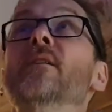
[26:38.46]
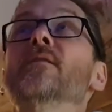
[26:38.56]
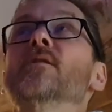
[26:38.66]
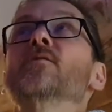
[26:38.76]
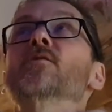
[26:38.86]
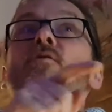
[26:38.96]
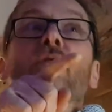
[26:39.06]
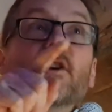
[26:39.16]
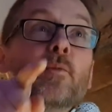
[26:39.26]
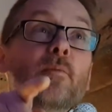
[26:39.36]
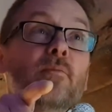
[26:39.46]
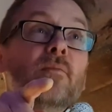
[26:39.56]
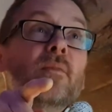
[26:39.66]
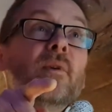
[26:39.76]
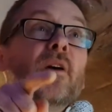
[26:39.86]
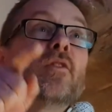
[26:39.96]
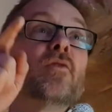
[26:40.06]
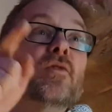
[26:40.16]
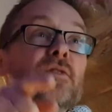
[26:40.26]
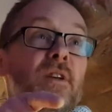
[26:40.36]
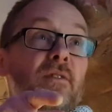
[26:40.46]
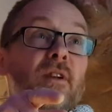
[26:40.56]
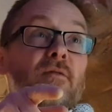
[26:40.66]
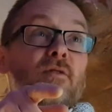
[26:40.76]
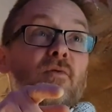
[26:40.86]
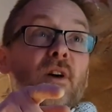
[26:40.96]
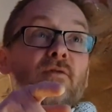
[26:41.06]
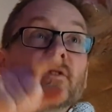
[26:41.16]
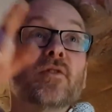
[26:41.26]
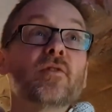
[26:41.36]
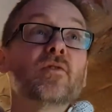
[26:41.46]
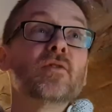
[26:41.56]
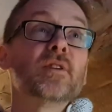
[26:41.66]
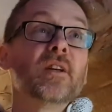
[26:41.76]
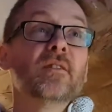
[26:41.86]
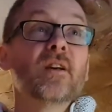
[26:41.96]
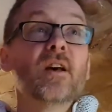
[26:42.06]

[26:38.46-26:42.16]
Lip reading: because I've got Sophie coming on the 13th now, Sophie Aldridge on the 13th.